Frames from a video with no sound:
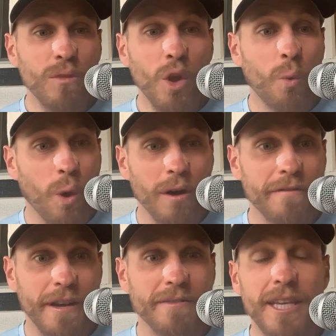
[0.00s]

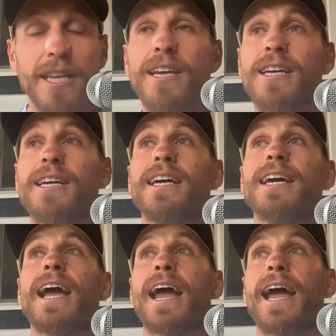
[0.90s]
150.
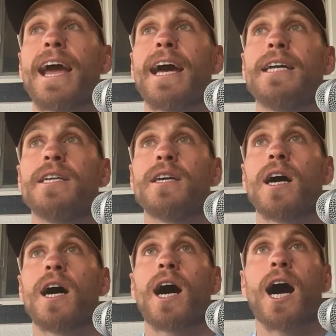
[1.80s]
And
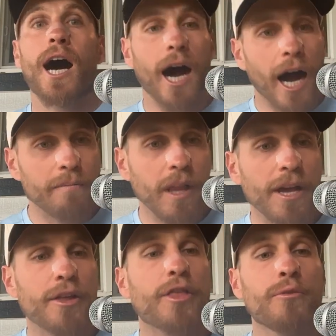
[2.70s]
I'm
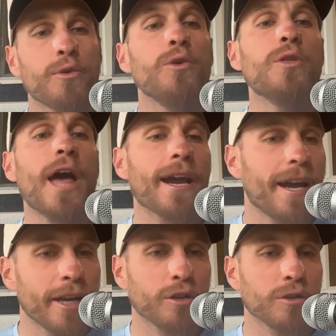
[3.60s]
like through that
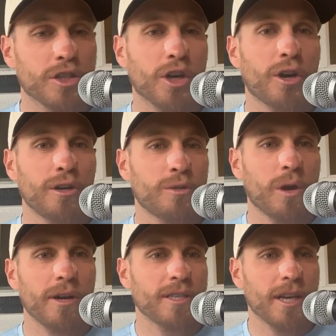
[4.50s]
initial surge
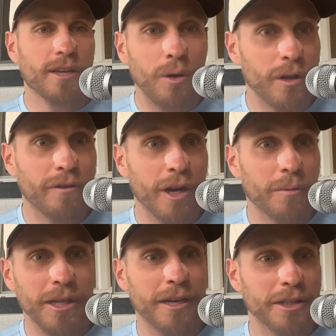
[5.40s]
where it's like, holy fuck,
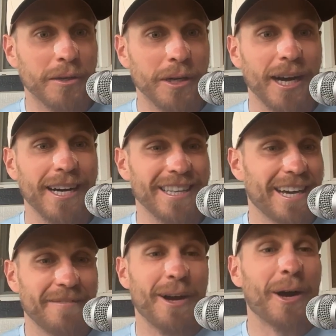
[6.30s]
what the hell's going on?
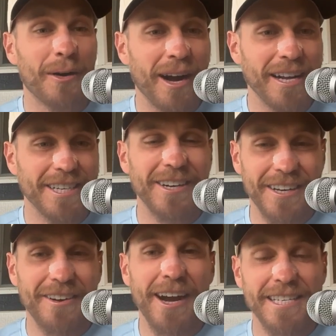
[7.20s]
Like my heart rate's going
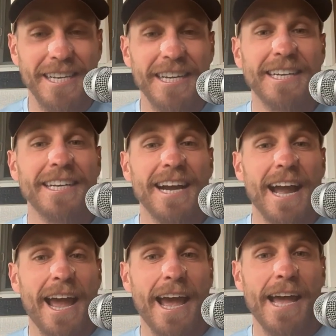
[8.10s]
crazy,
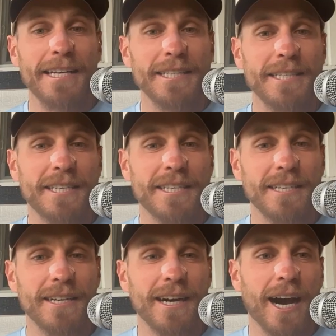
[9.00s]
and
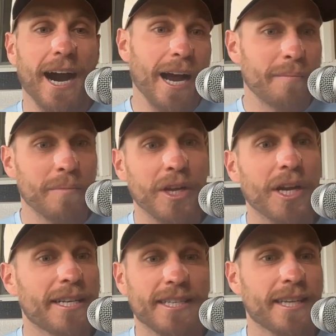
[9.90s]
I'm going to
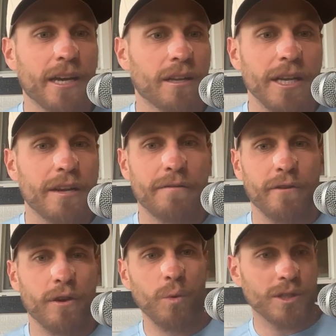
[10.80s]
need to settle in
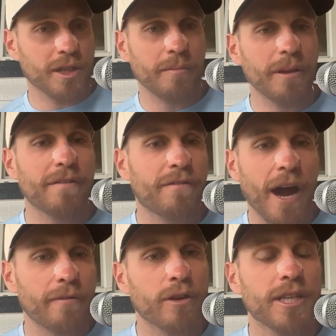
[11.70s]
for what's going to be a
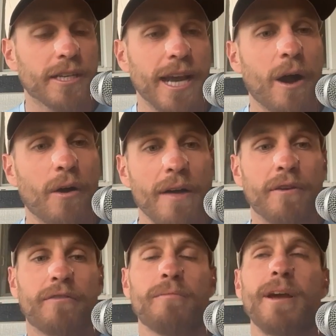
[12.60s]
5 or 6 hour
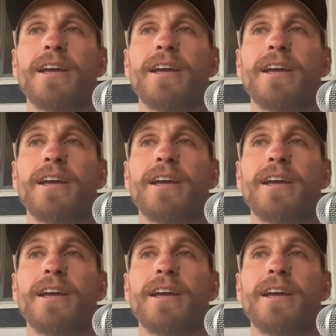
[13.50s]
effort for me.